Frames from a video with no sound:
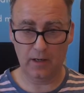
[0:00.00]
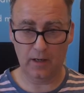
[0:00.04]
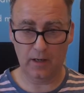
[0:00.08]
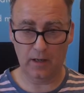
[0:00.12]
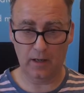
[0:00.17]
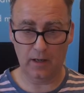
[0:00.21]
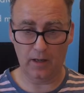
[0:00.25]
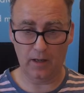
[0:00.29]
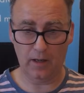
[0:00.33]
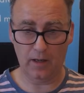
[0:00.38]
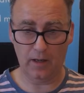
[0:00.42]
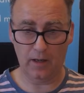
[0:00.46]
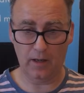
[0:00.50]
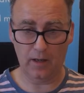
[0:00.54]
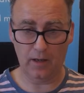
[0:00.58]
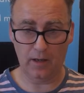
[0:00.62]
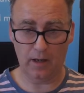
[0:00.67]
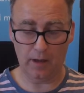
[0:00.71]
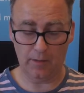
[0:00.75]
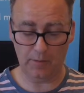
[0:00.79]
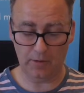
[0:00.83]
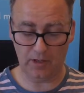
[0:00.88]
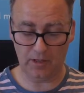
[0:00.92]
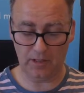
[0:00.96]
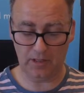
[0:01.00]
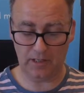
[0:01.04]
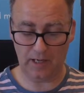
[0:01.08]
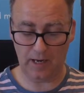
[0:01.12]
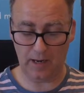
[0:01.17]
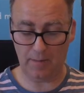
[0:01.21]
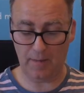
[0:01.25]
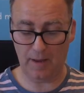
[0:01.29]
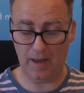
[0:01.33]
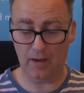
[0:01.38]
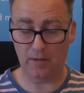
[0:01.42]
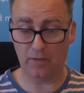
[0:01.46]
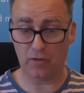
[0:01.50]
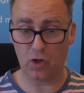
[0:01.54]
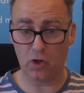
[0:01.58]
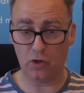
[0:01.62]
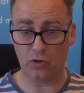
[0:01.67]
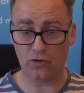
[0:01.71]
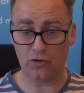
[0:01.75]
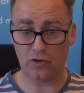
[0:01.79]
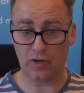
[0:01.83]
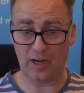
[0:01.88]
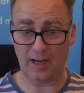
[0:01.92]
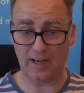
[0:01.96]
I'm going to say I'm out of
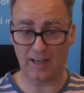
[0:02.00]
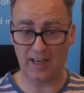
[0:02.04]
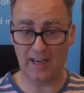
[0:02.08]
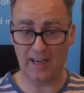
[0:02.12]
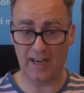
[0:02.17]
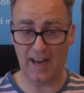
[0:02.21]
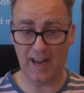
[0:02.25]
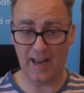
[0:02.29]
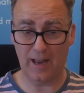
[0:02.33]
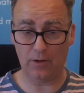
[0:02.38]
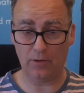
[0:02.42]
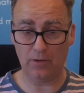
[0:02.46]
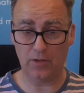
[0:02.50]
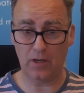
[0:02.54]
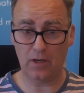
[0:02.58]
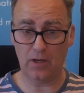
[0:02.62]
contract now.